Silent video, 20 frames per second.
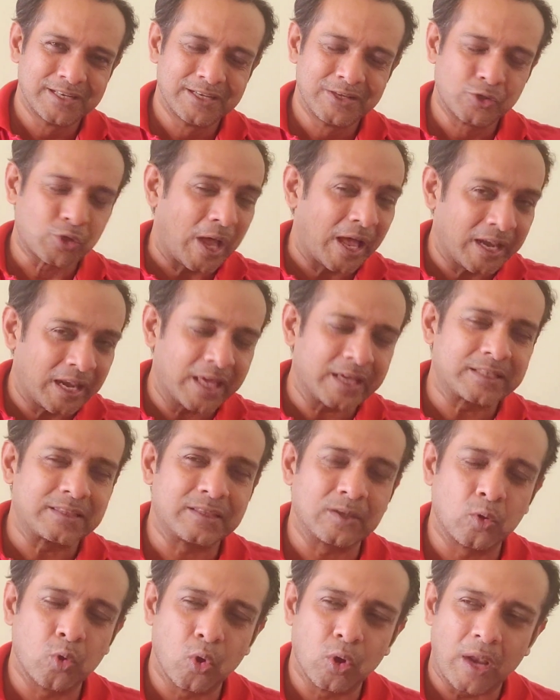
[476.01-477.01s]
So I like
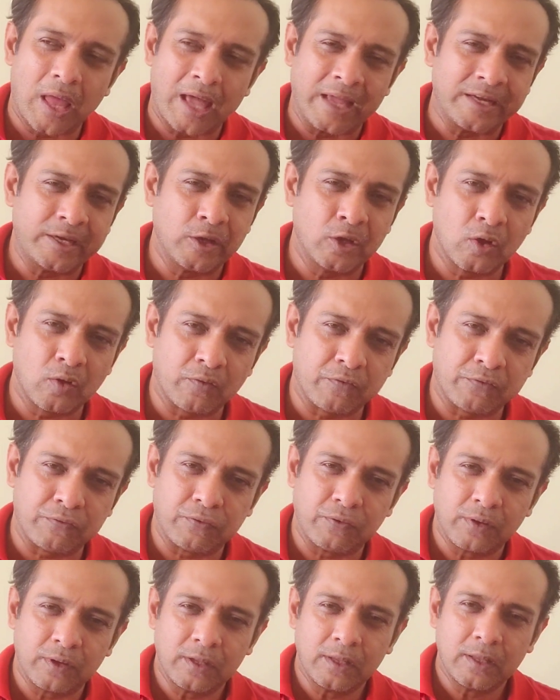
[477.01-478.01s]
the whole idea of
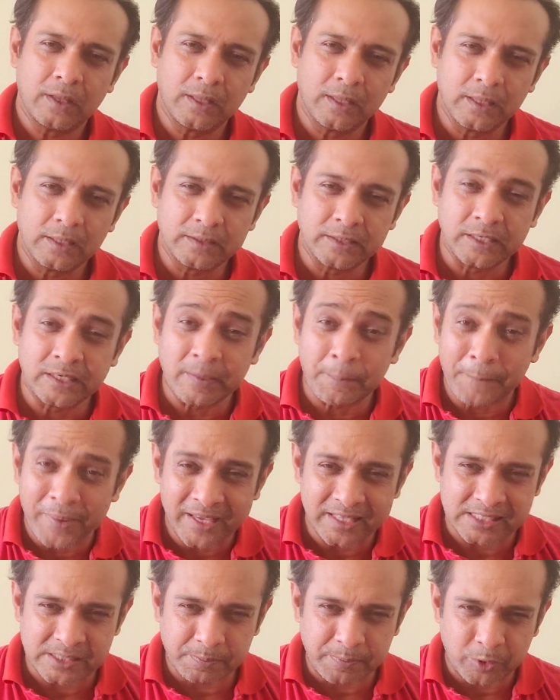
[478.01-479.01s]
the
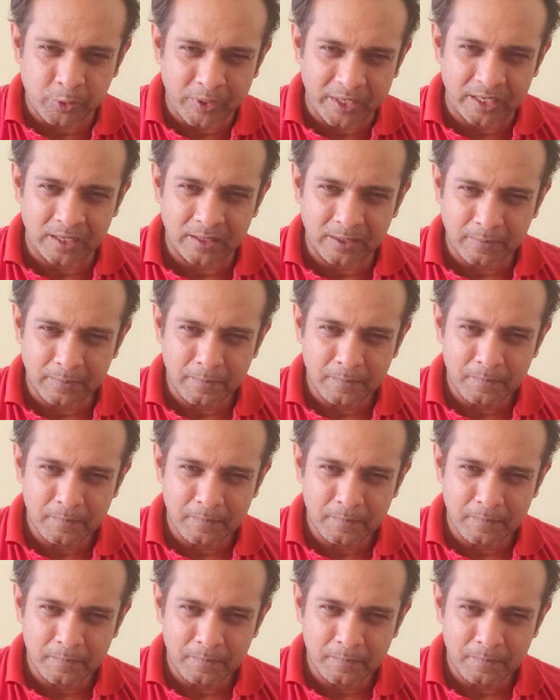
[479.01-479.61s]
debates between